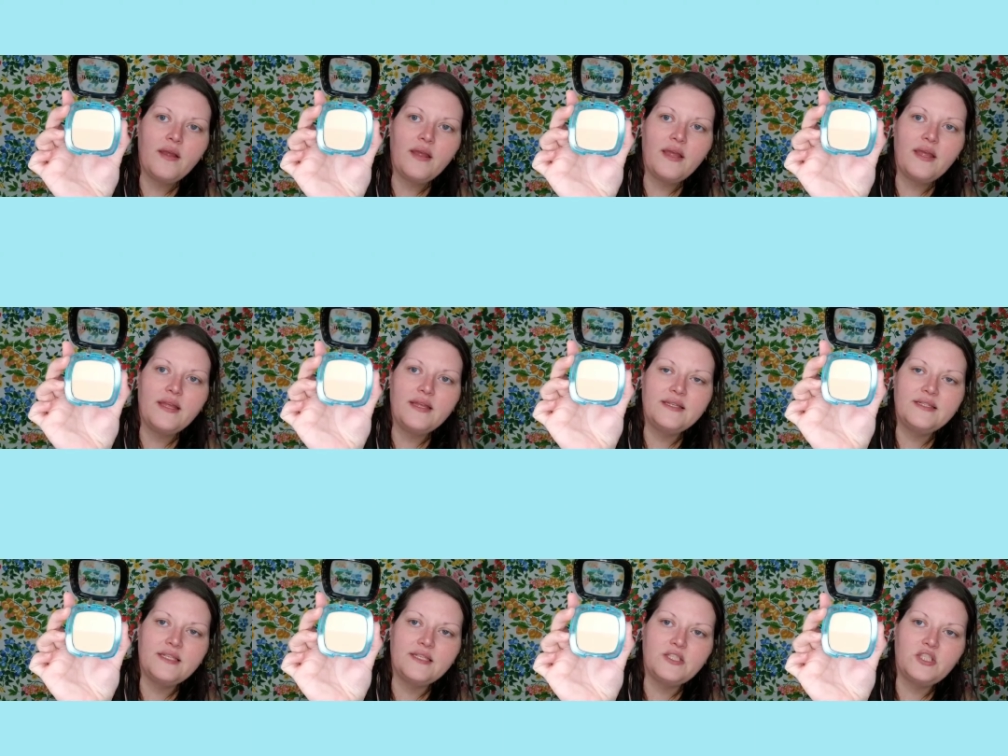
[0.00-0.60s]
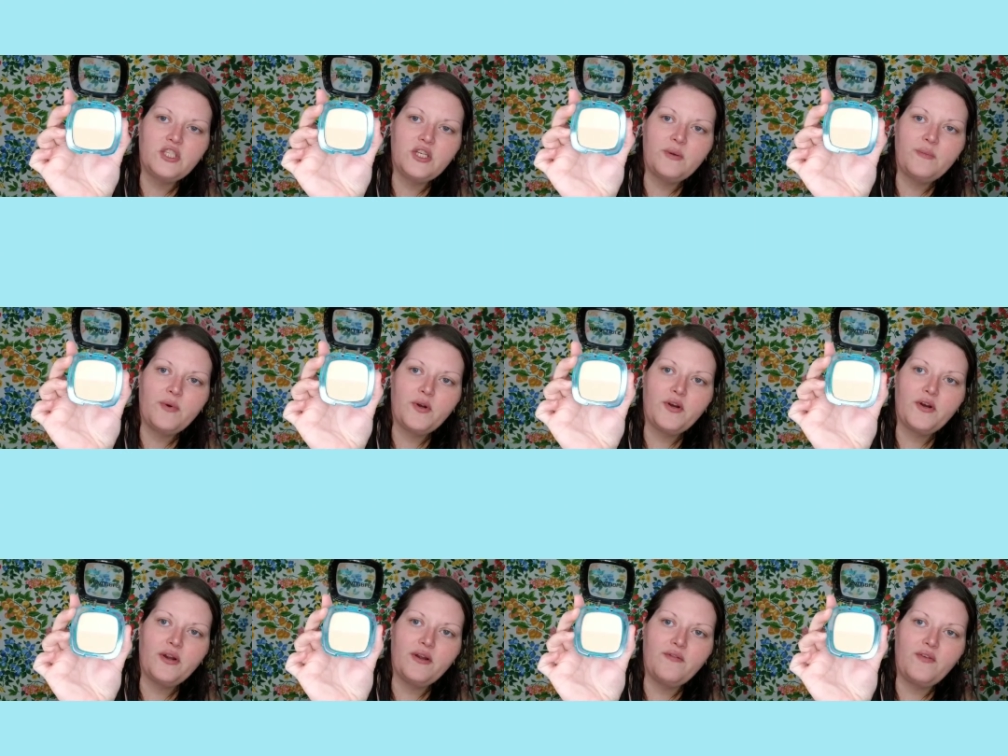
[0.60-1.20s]
is a
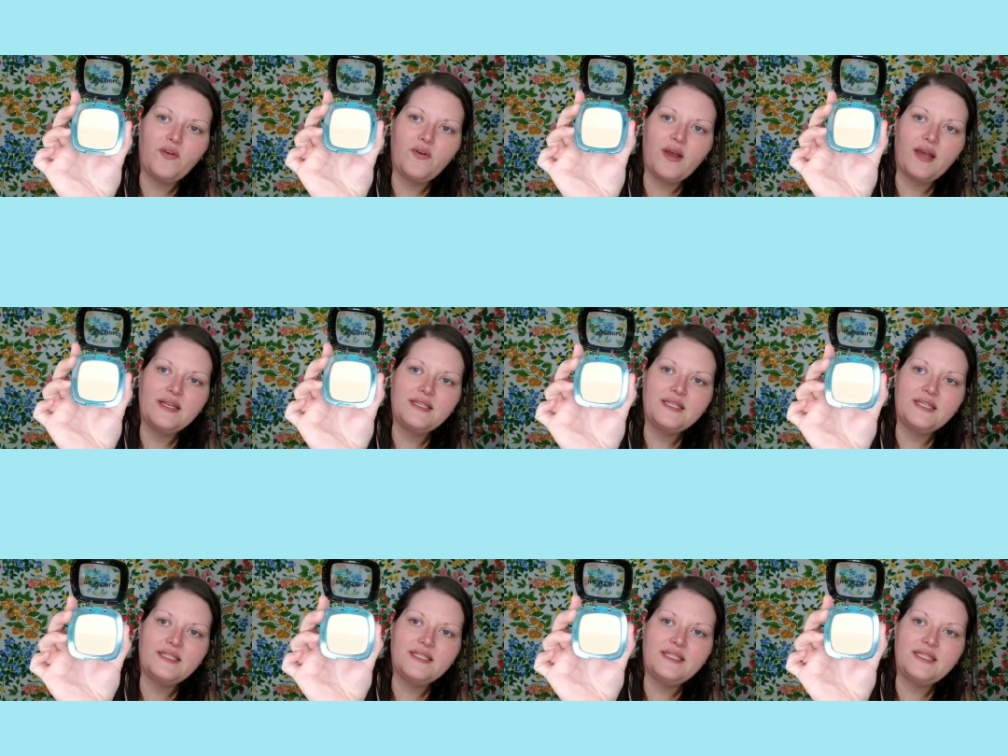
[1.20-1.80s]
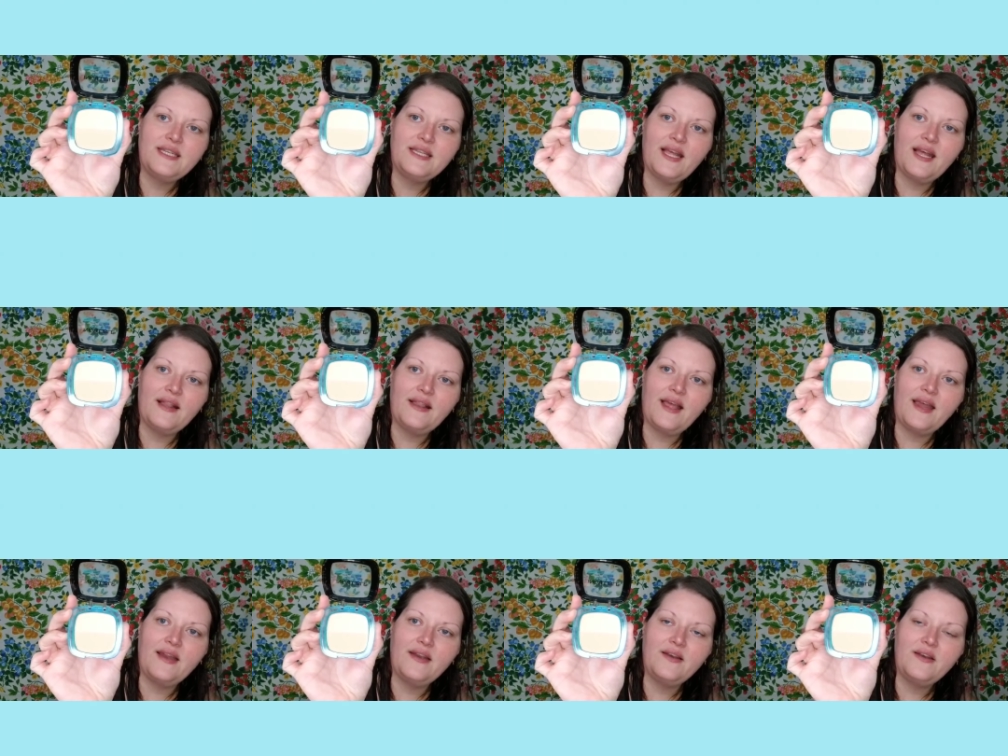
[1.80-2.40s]
shimmer, if you guys can see that
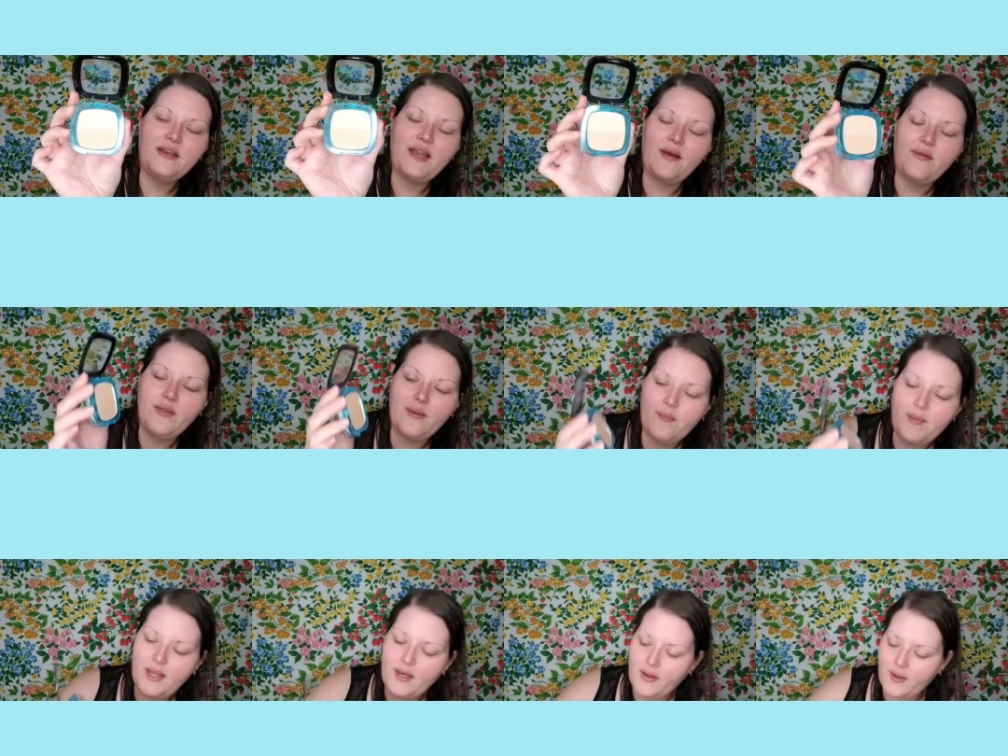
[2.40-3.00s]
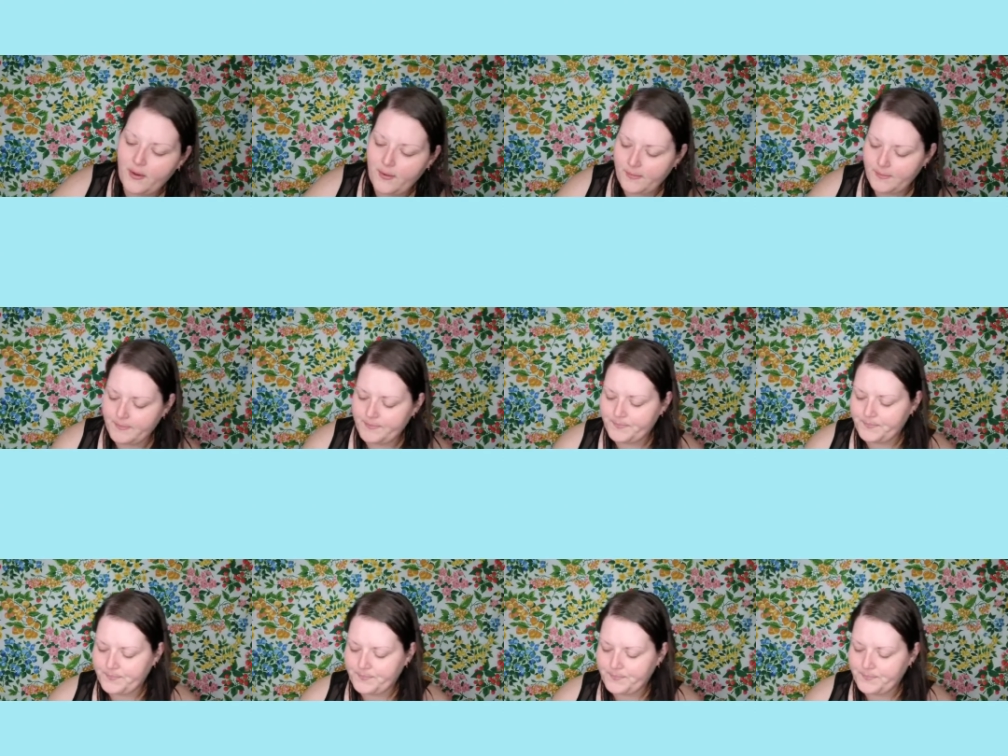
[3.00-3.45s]
line down the middle.